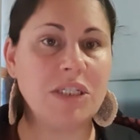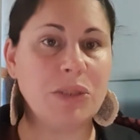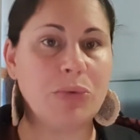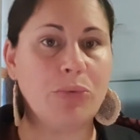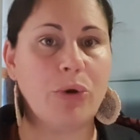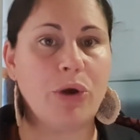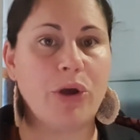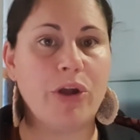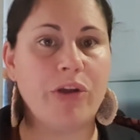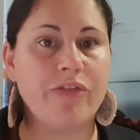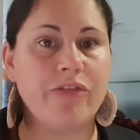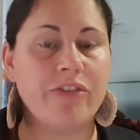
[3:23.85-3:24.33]

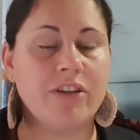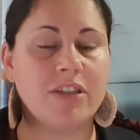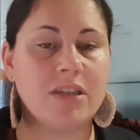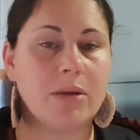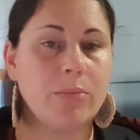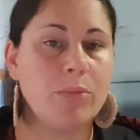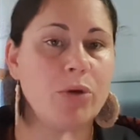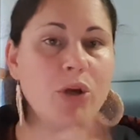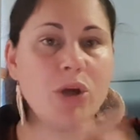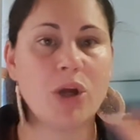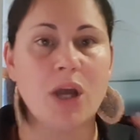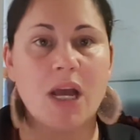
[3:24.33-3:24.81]
word for
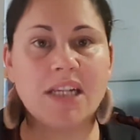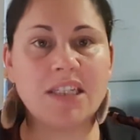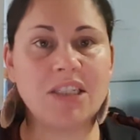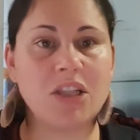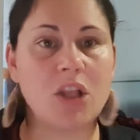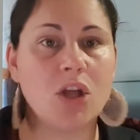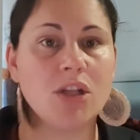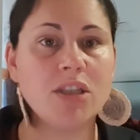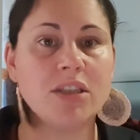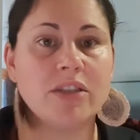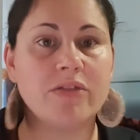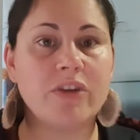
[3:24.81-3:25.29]
someone who has
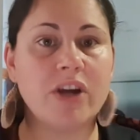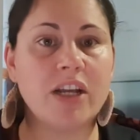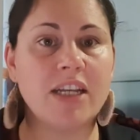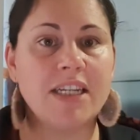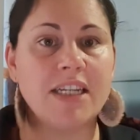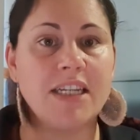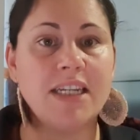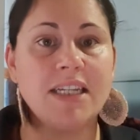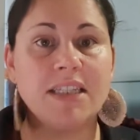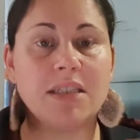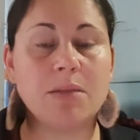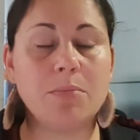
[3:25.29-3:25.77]
lots of
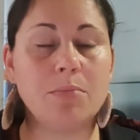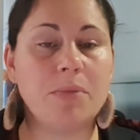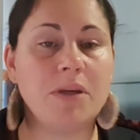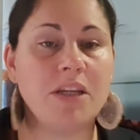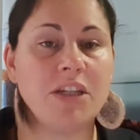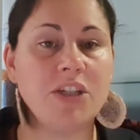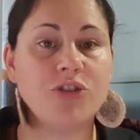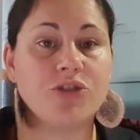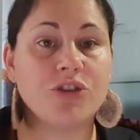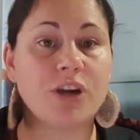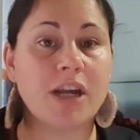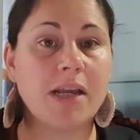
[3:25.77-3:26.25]
ideas and
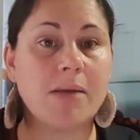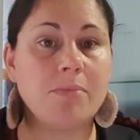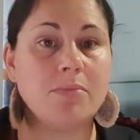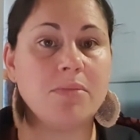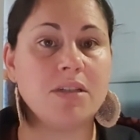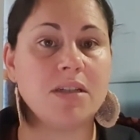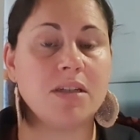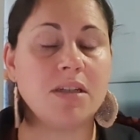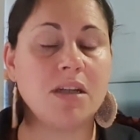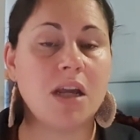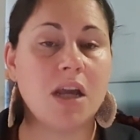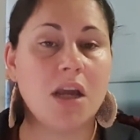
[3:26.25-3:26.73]
big dreams
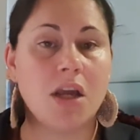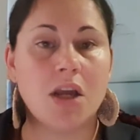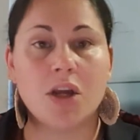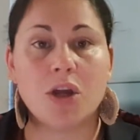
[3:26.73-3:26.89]
and